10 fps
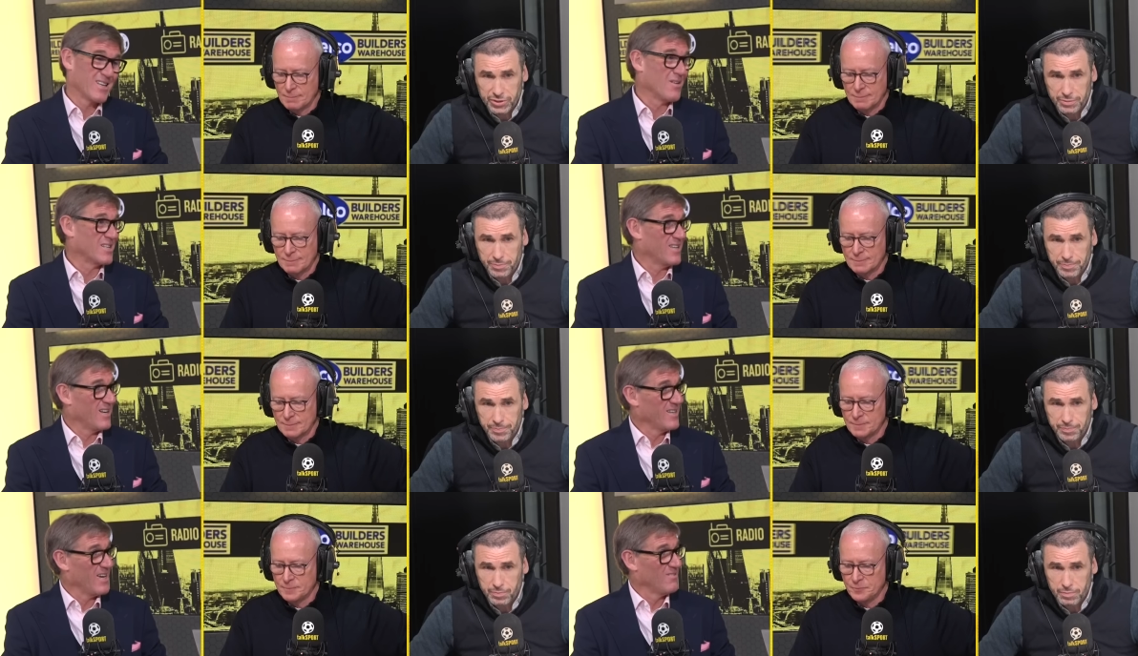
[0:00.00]
Speaker 1: To some
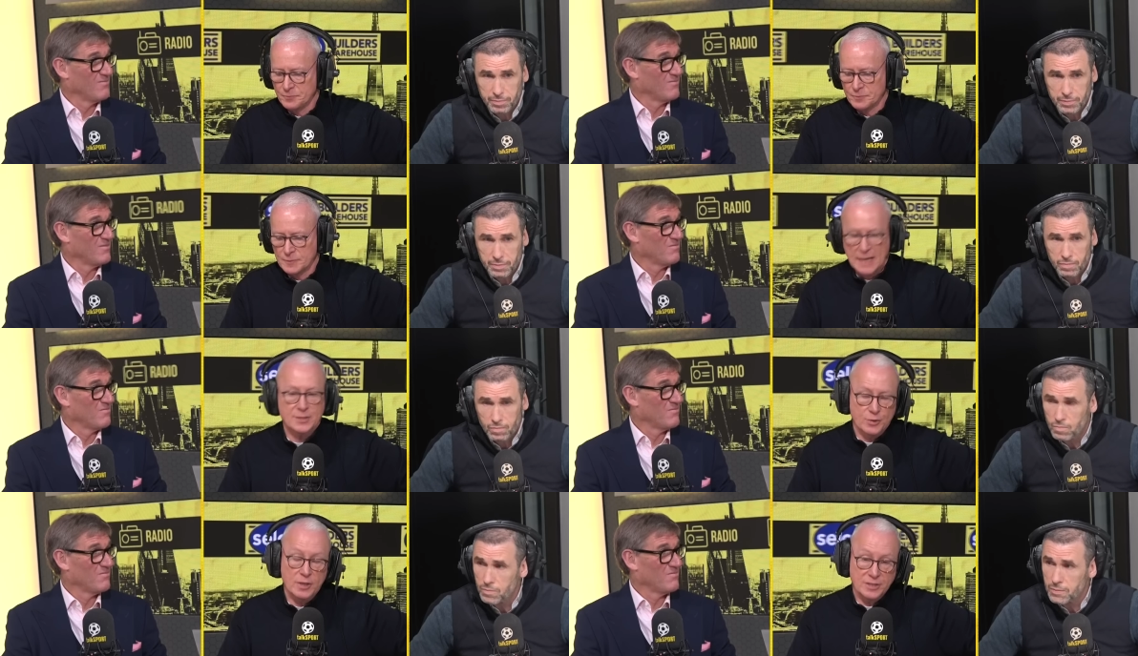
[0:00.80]
extent, yeah.
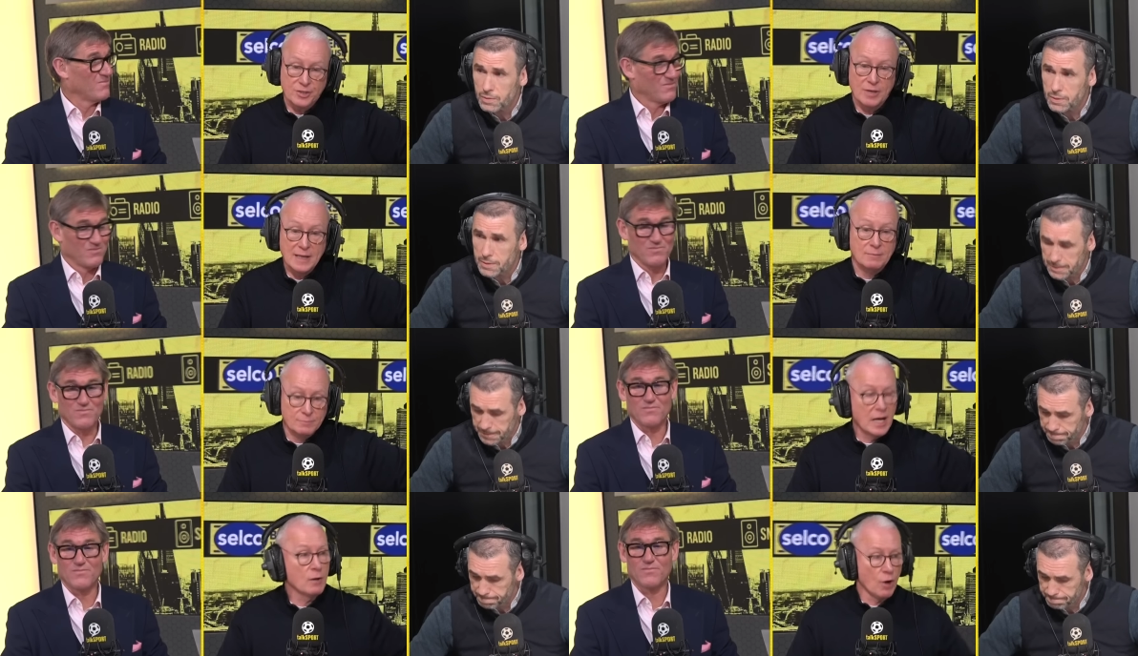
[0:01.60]
Yeah, to a
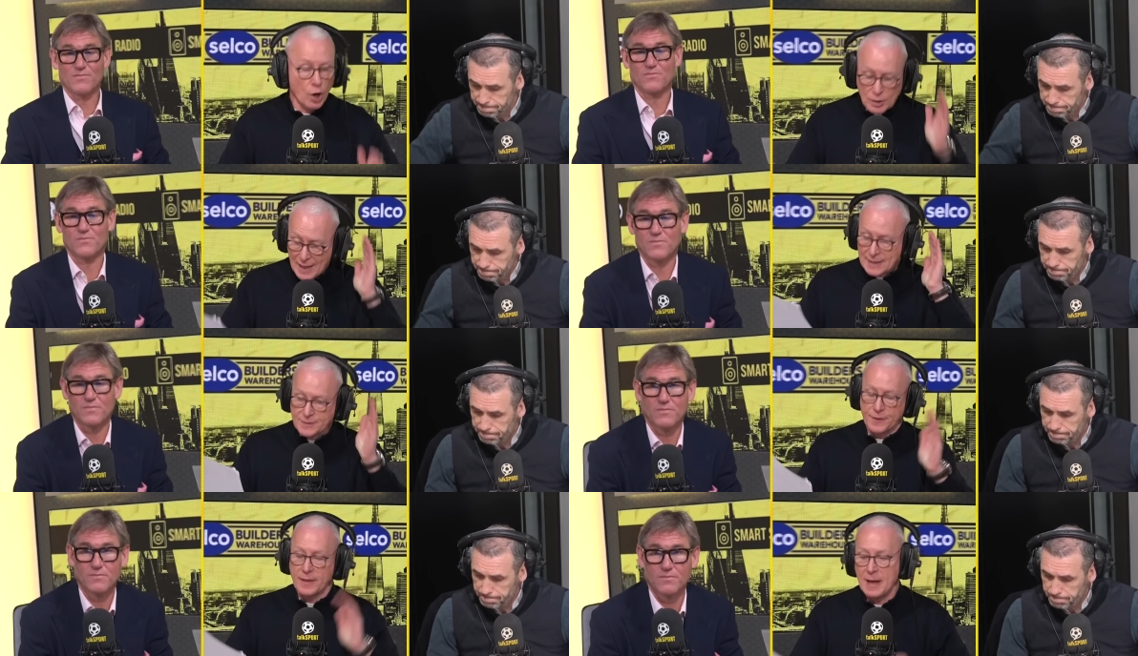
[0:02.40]
degree. Now all
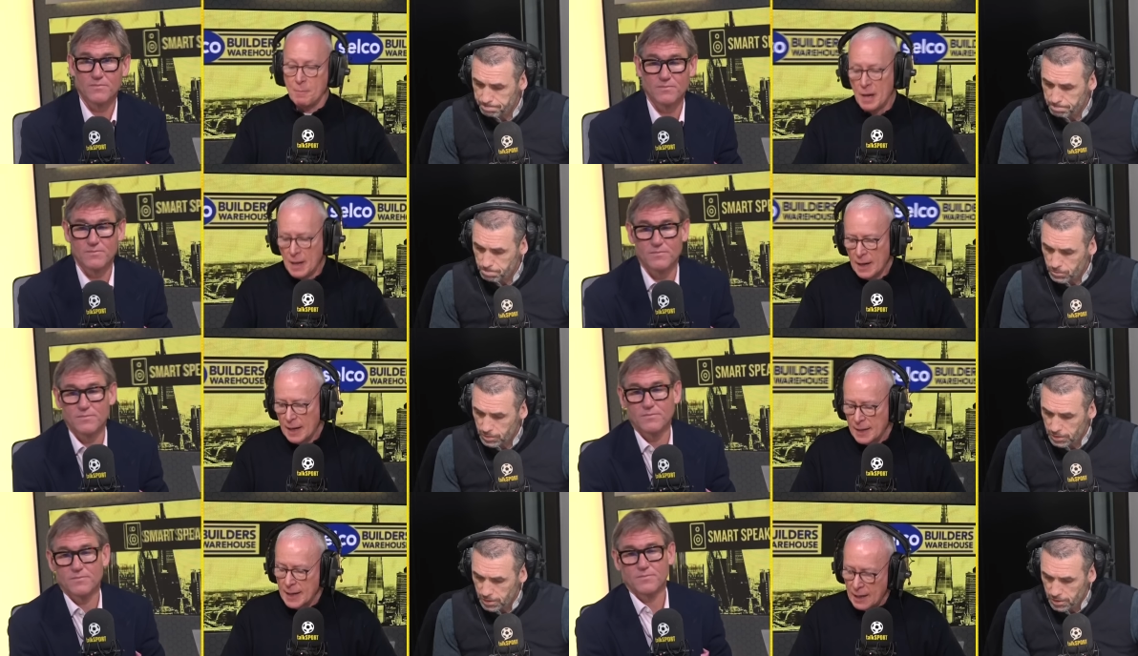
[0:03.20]
eyes for them
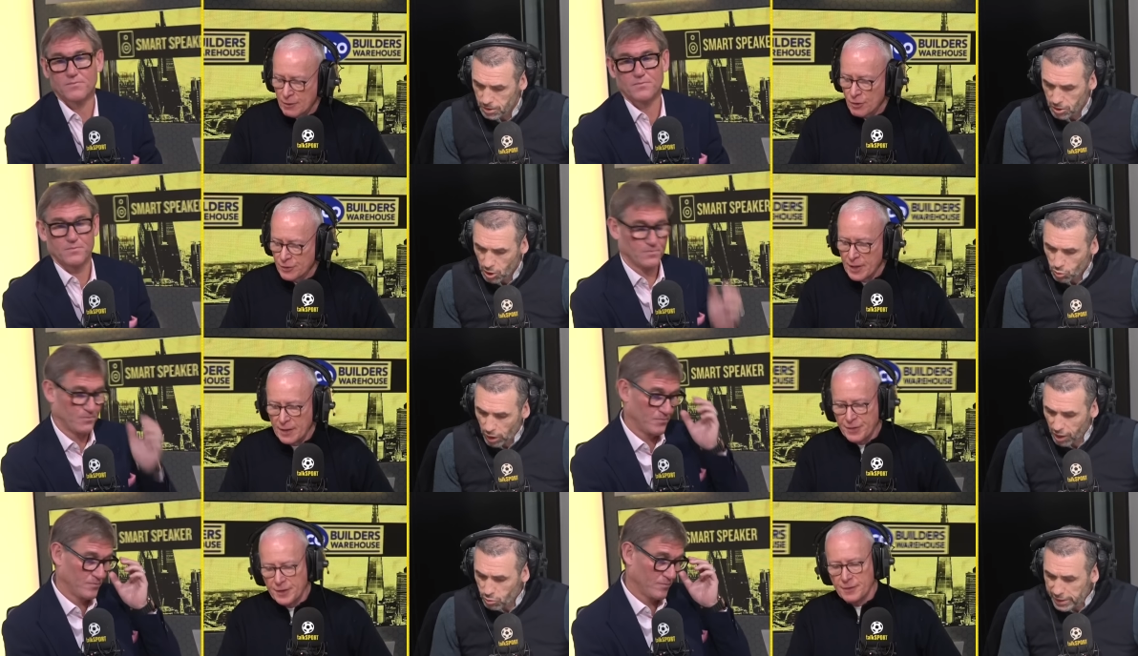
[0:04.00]
uh, are on
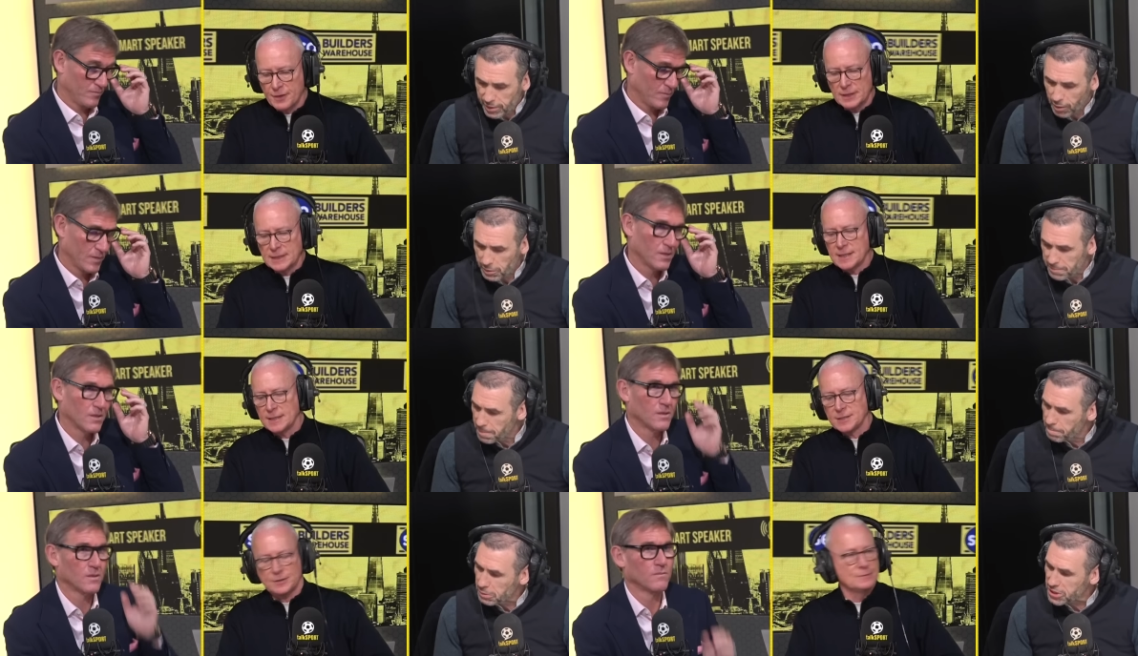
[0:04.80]
Speaker 2: the, the, are we, the league are we,
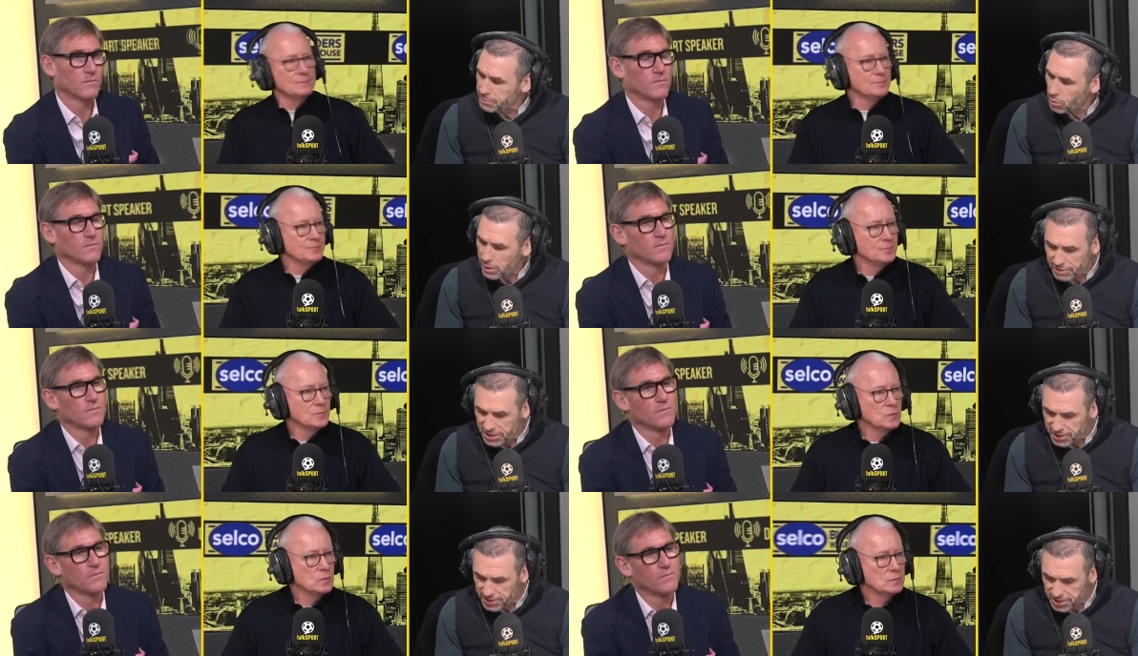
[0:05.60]
title. But Jim, are we
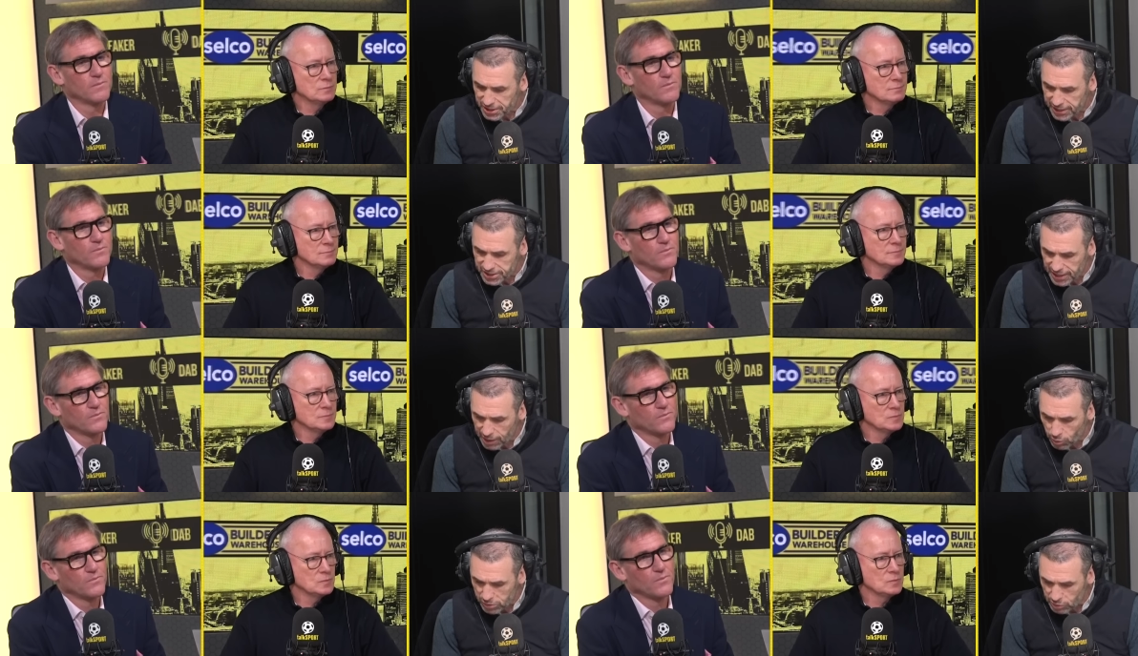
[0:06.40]
reaching the stage
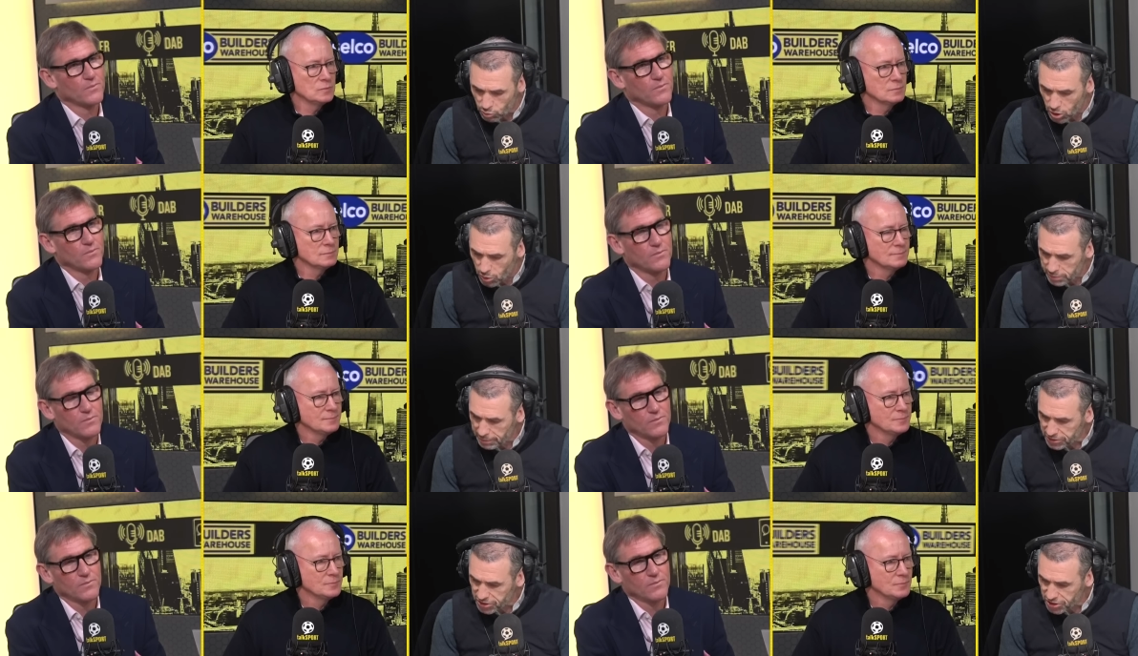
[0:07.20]
now, as we were
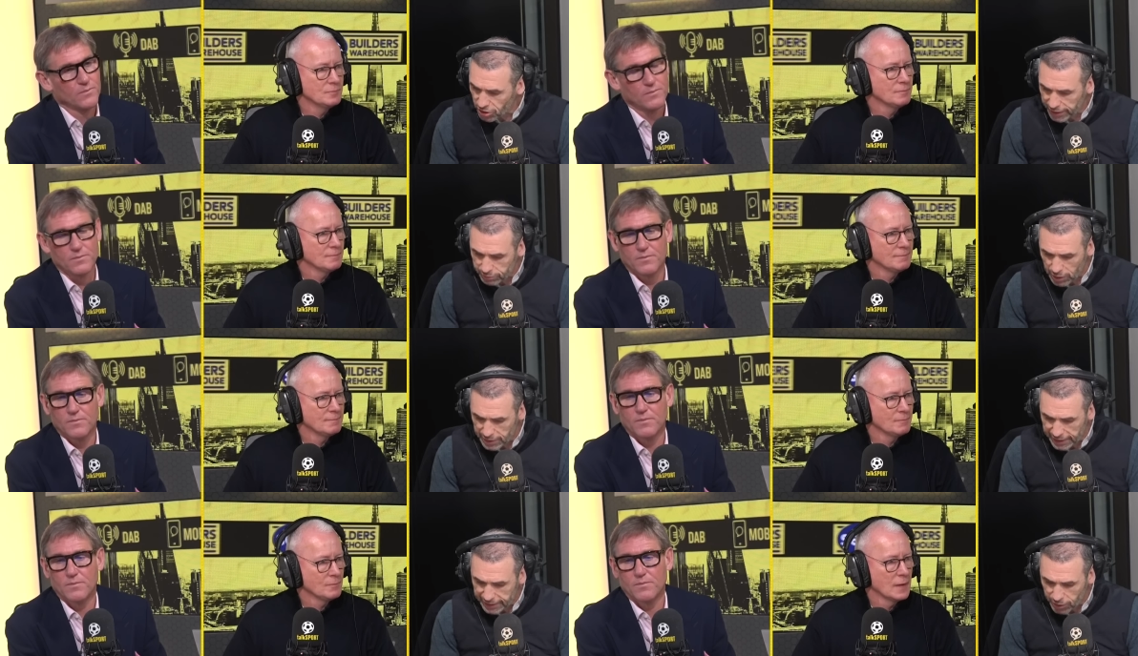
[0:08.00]
with Manchester United,
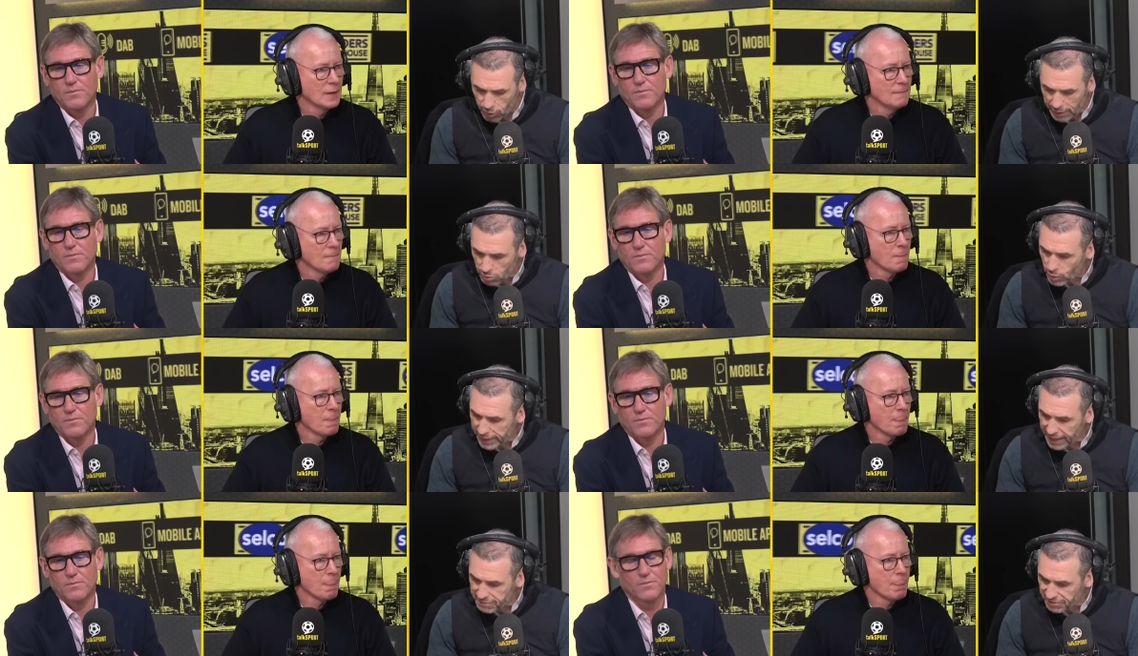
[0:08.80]
where they, you know, they were
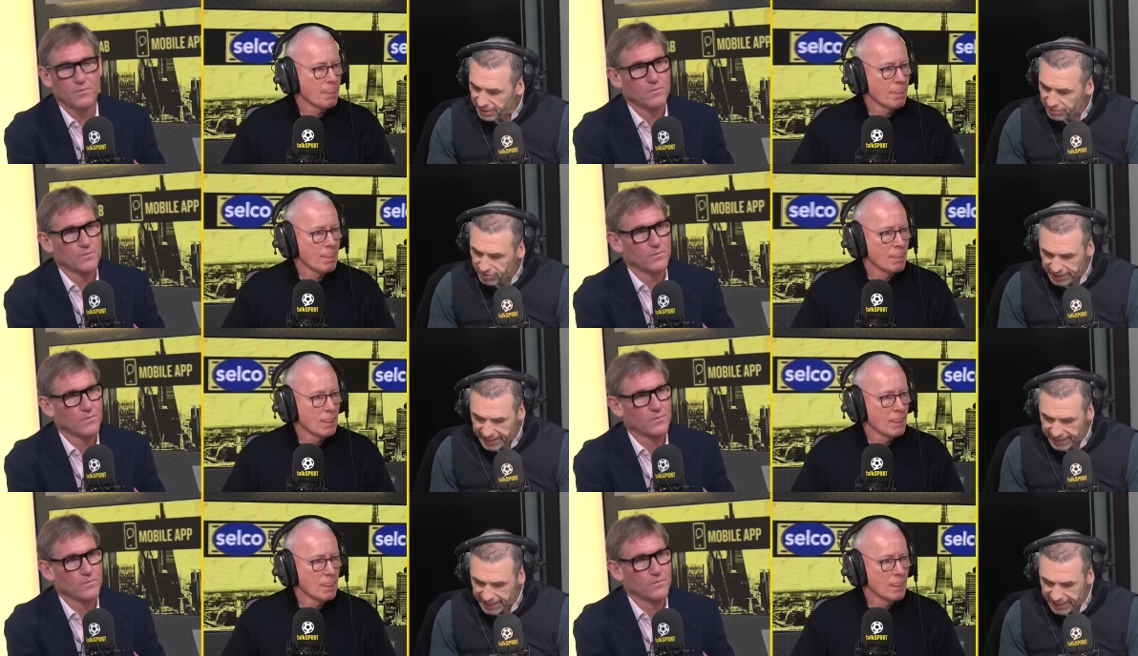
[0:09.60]
winning everything for